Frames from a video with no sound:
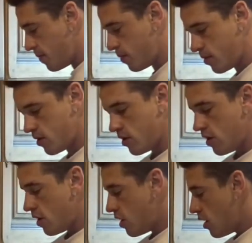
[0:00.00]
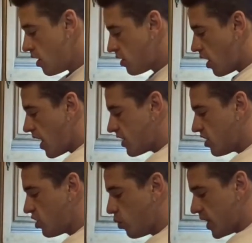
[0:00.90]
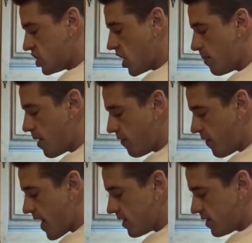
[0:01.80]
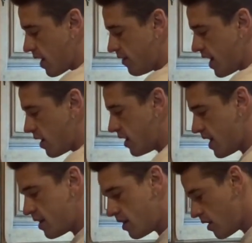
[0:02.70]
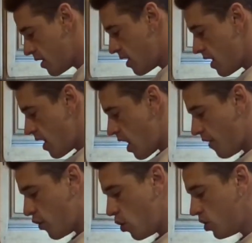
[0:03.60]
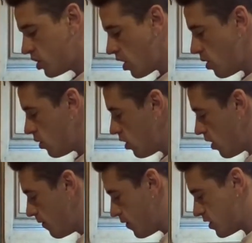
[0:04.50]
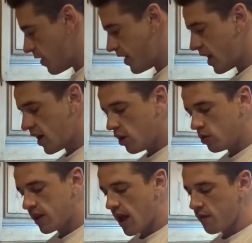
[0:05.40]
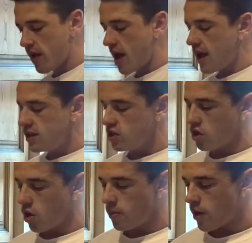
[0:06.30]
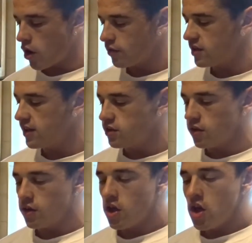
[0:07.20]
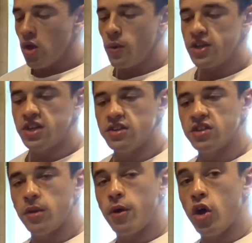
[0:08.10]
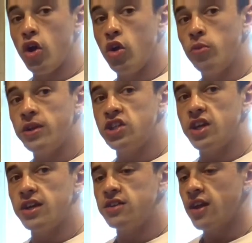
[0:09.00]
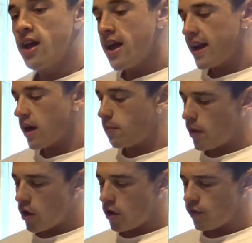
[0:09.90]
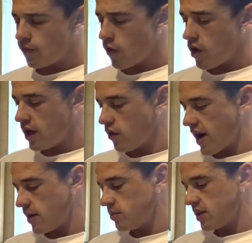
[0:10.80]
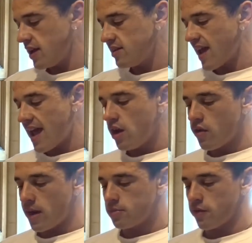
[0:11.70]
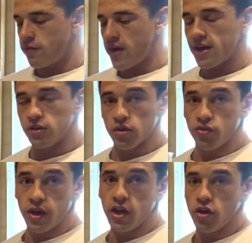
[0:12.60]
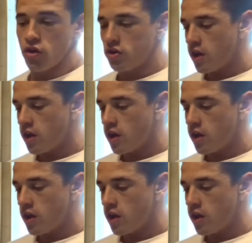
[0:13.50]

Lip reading: So I like to switch up my fats every now and then. I've also gone for something that I used to have ages ago in my off season, which is some halloumi cheese. Now per 30 grams is 8 grams of fat, so it's really good.